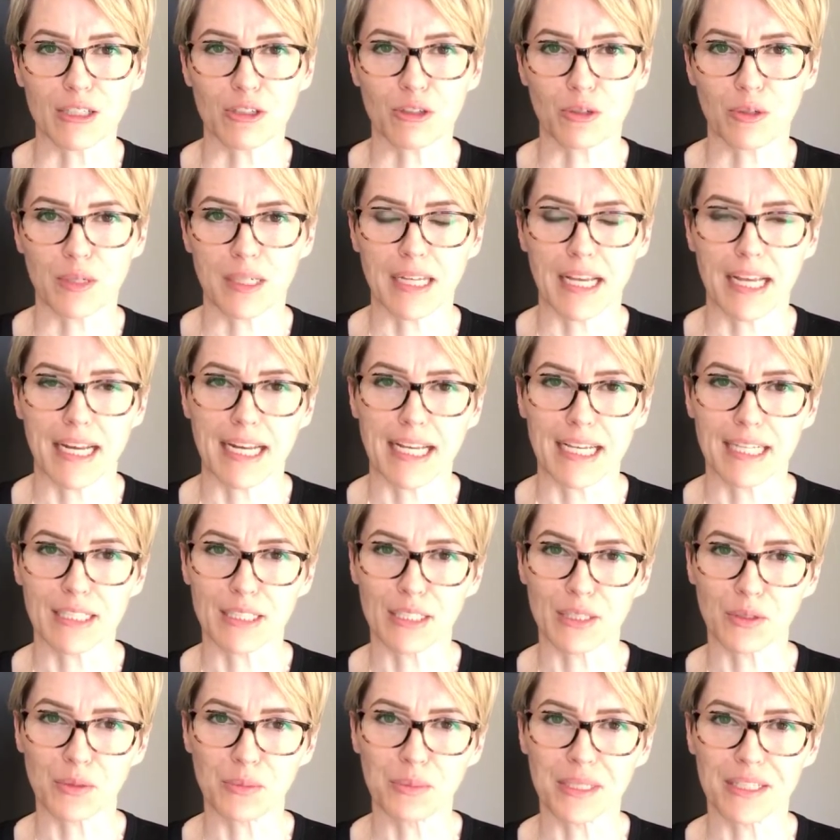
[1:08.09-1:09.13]
creating a
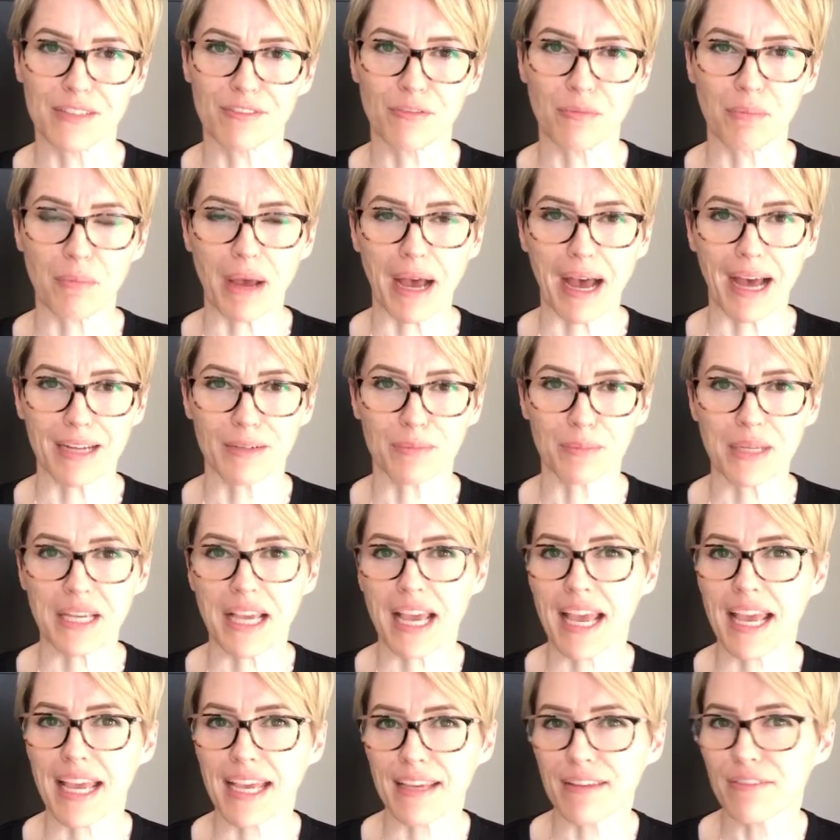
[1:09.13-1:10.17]
little bit of bad
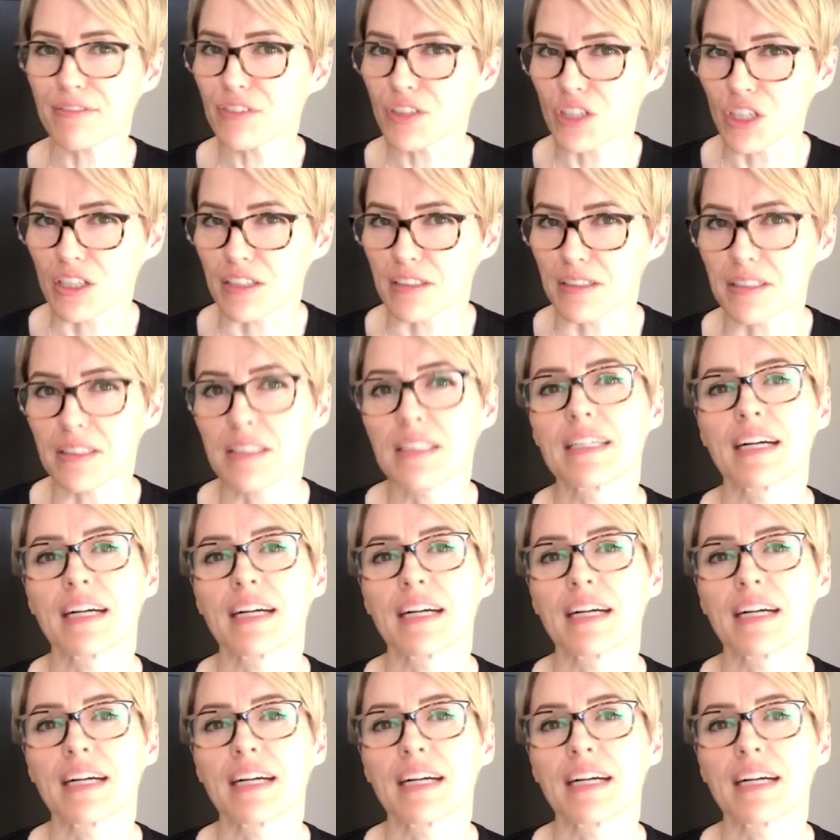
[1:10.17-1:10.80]
behavior